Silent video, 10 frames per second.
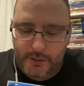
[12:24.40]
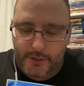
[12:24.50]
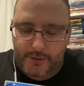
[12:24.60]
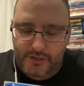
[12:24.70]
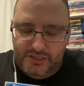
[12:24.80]

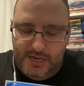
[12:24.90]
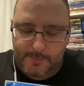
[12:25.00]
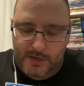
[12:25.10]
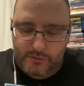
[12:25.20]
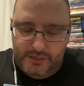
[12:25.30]
This
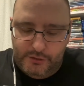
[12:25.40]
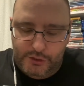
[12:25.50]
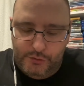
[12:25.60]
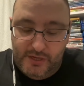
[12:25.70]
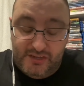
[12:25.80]
came out in
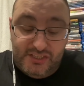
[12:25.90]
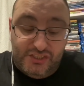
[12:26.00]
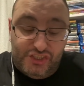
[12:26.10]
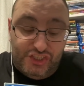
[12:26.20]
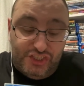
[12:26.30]

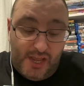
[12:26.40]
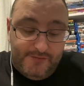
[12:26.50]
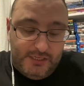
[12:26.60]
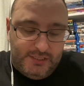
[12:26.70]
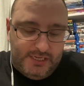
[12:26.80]

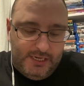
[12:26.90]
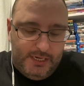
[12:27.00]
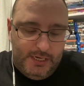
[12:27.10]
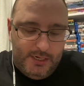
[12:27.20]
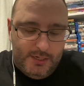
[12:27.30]

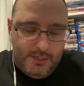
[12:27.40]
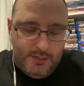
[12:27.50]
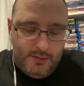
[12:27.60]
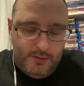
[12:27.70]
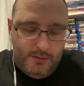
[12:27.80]
2017,
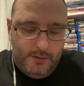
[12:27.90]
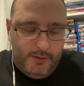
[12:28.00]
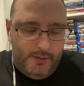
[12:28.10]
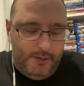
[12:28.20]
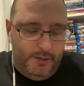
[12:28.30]

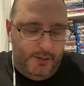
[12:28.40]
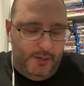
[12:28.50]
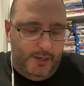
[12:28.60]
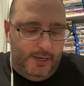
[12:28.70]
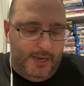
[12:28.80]

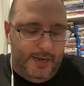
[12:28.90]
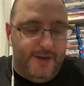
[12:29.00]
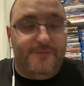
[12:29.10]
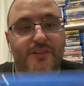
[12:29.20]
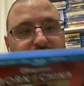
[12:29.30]
and after this